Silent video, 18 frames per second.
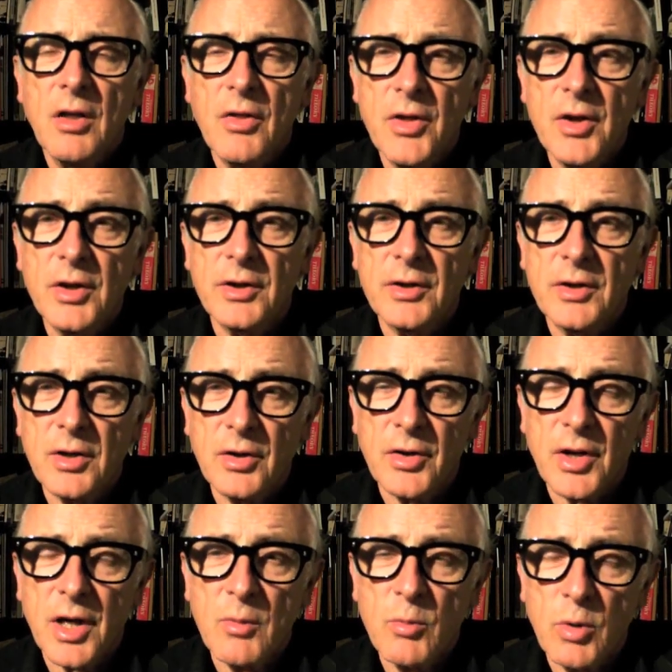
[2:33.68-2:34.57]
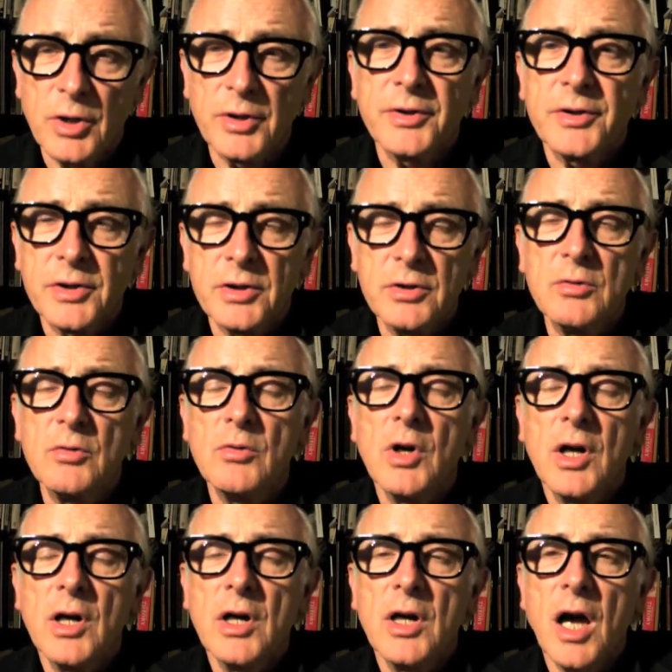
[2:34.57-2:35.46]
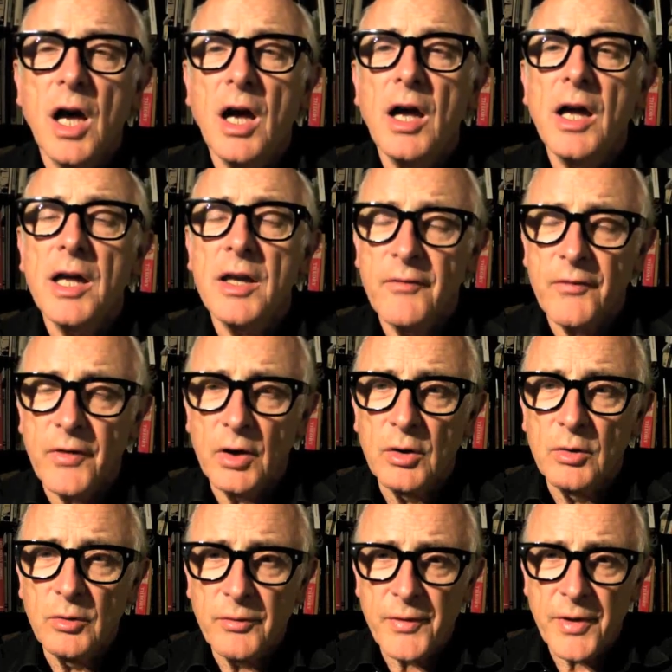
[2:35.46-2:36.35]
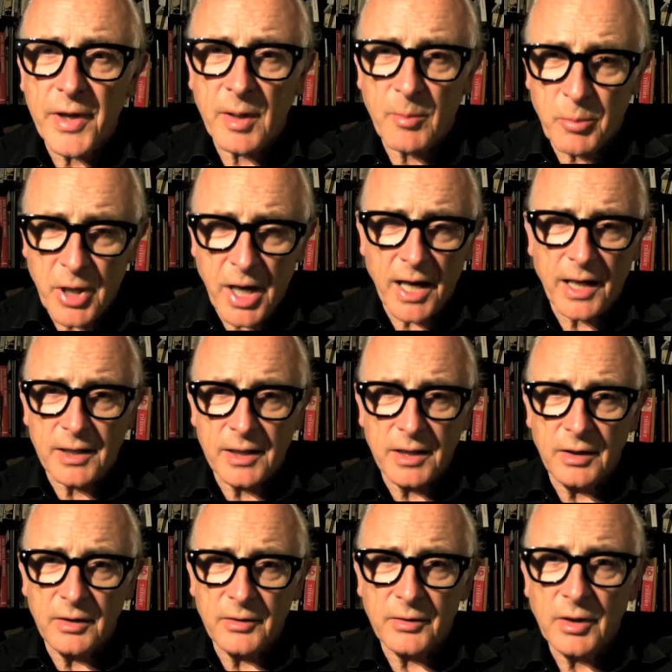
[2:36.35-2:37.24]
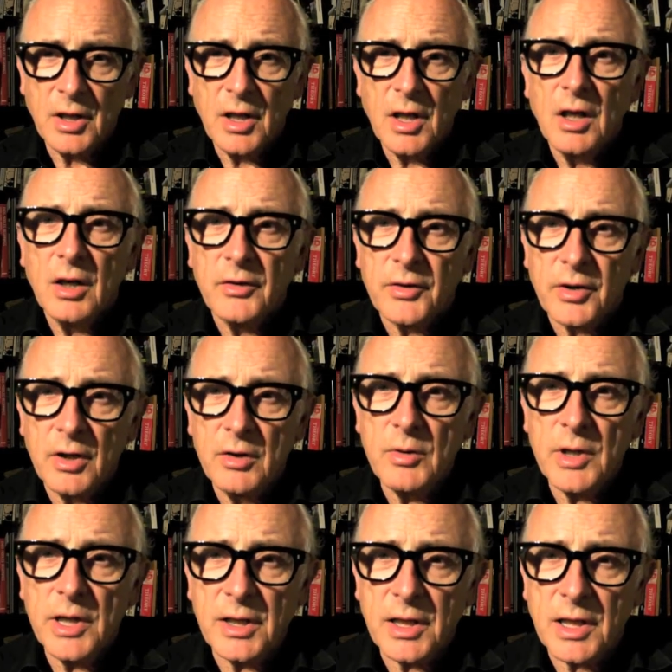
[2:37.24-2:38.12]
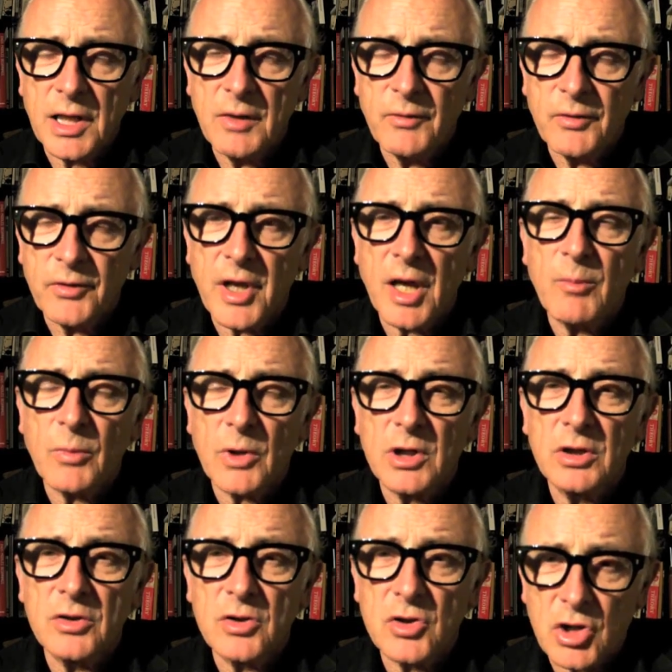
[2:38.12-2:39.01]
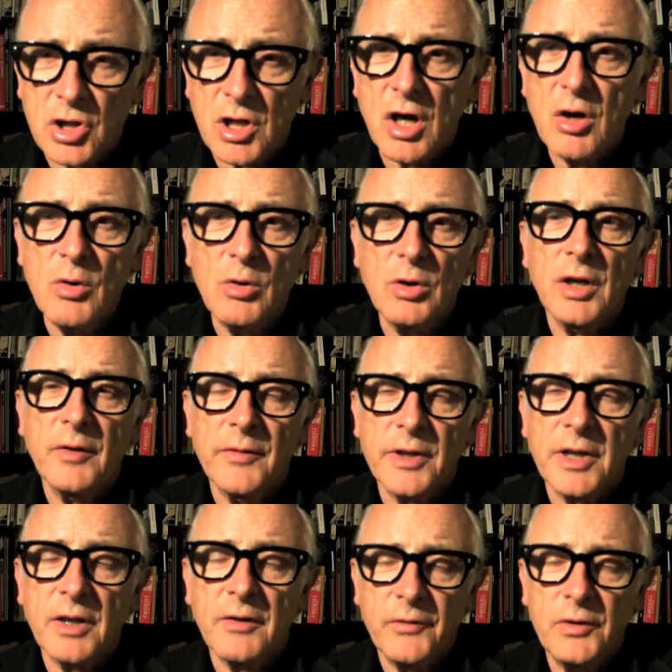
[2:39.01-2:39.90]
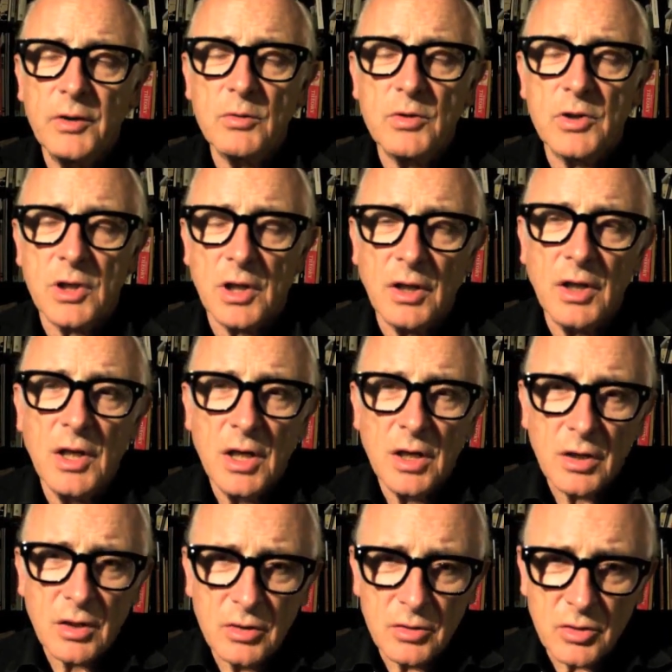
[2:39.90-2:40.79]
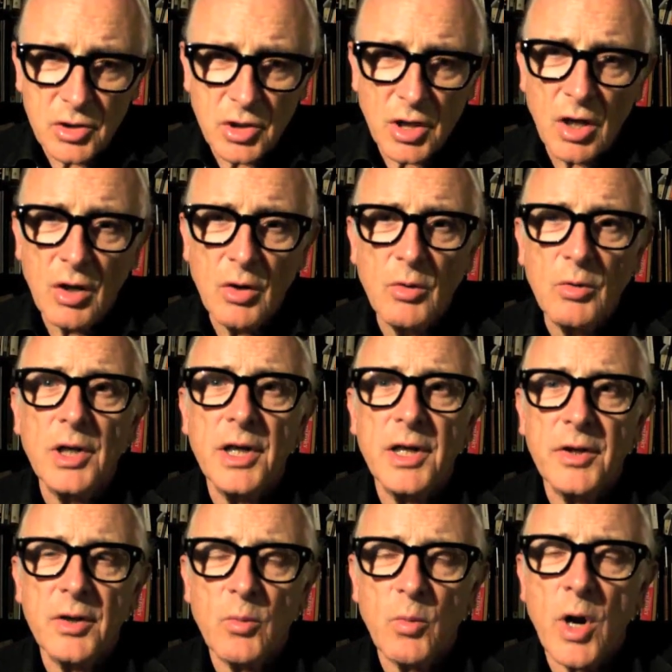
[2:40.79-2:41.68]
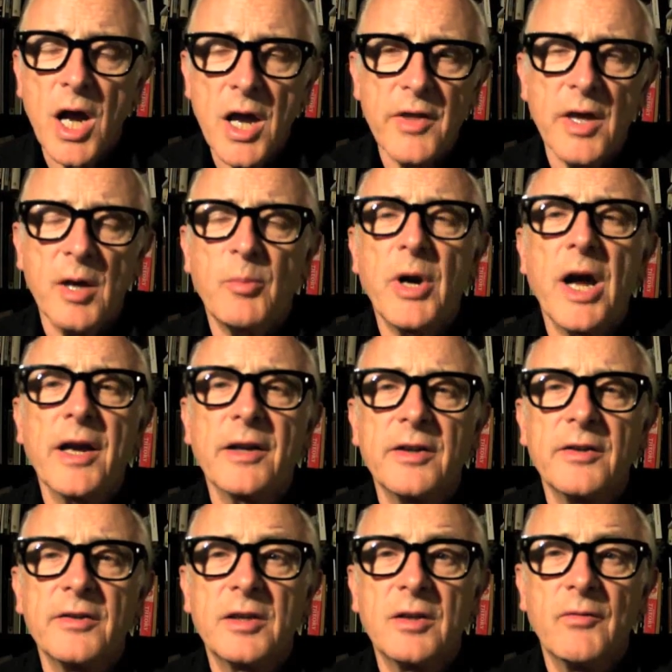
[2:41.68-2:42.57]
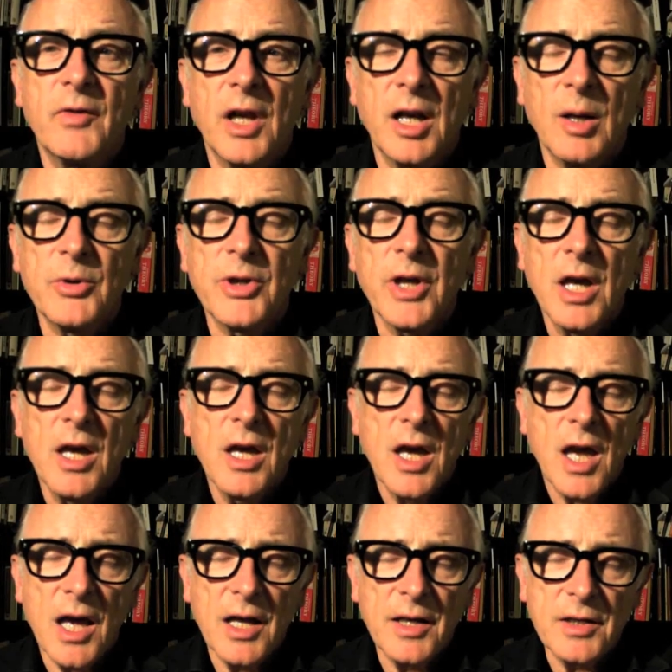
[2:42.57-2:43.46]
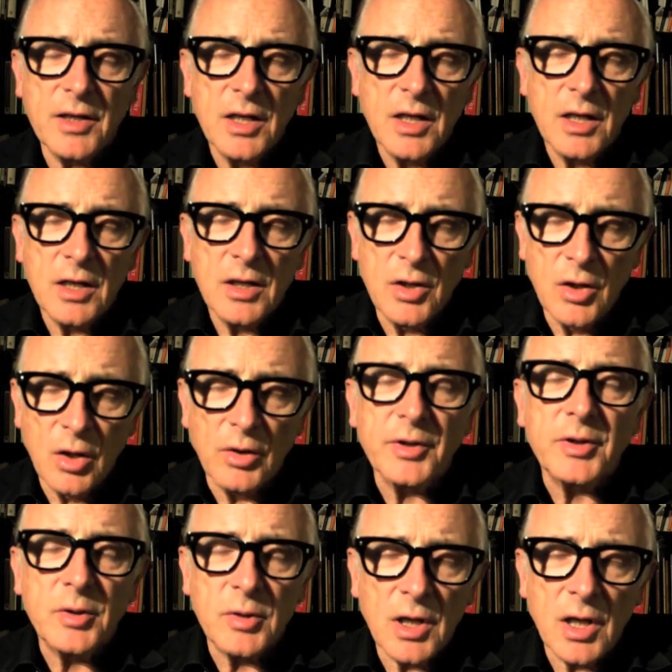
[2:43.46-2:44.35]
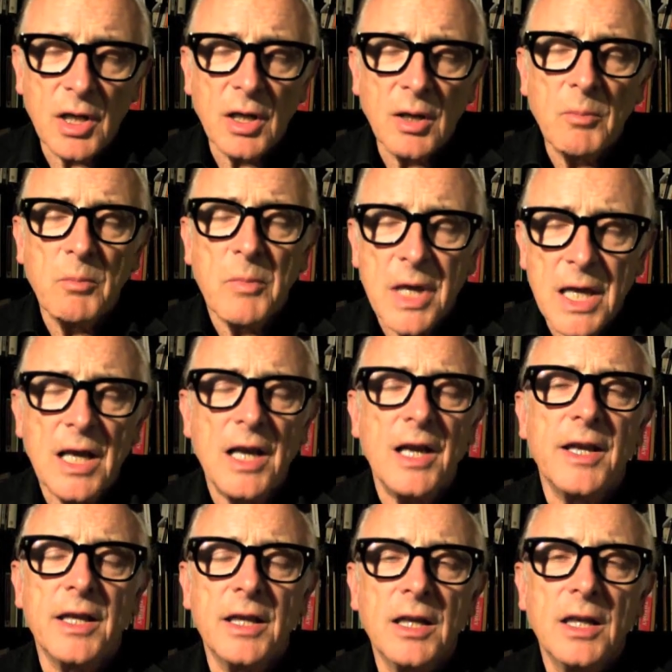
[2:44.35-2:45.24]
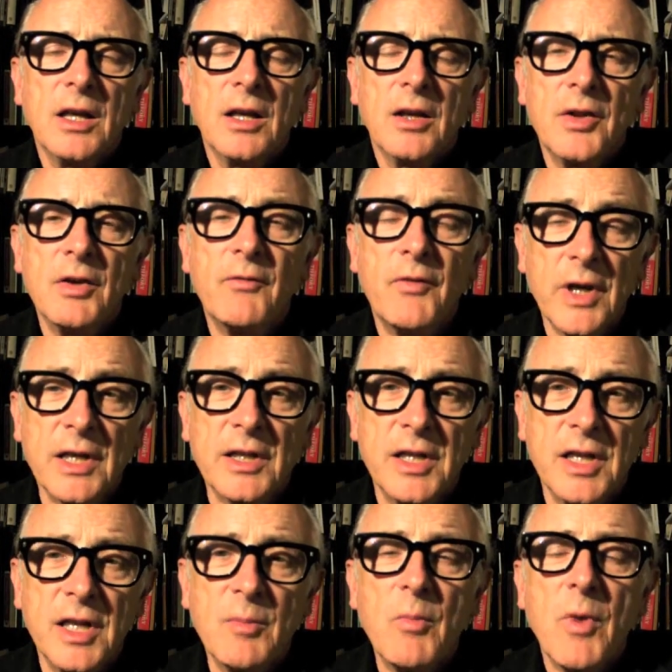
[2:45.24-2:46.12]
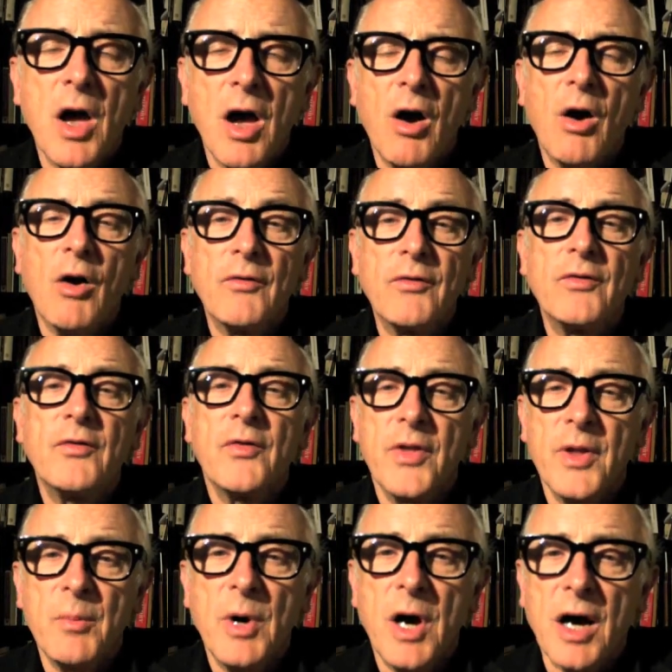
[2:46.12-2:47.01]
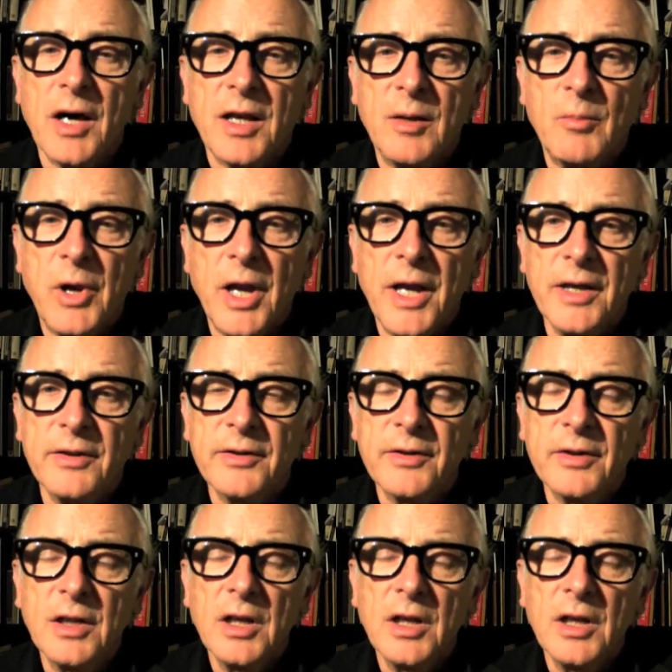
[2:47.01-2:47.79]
that they want to evolve their practice. So it gives them control over their future, control in the way their practice develops, and not merely the victim of the marketplace.